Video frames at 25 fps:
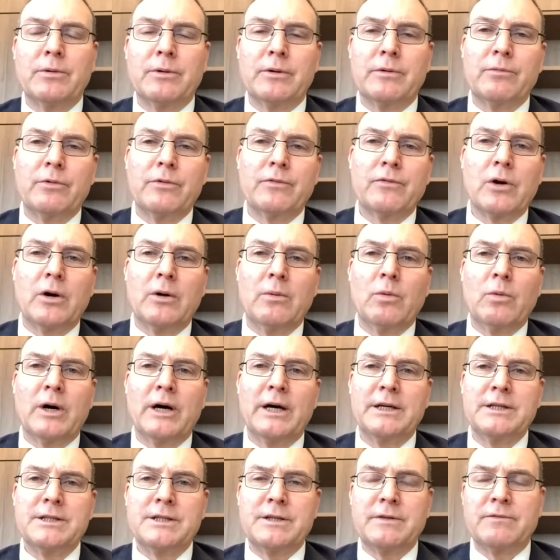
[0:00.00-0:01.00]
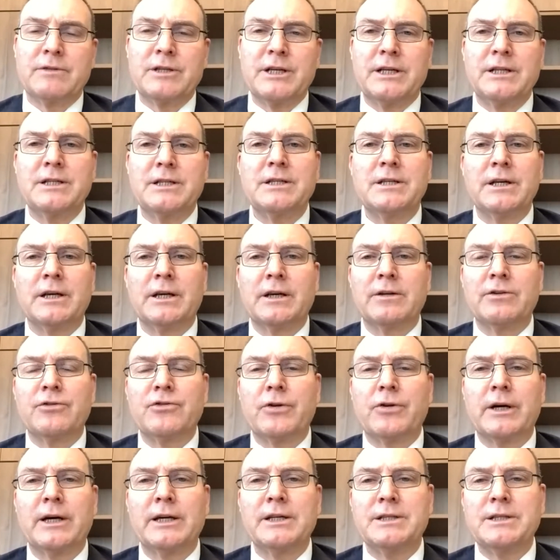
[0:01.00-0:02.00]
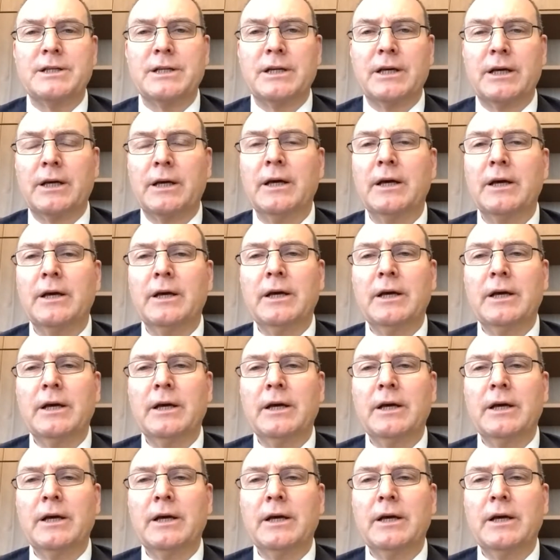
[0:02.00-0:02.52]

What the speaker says: that we've got ways of testing and tracing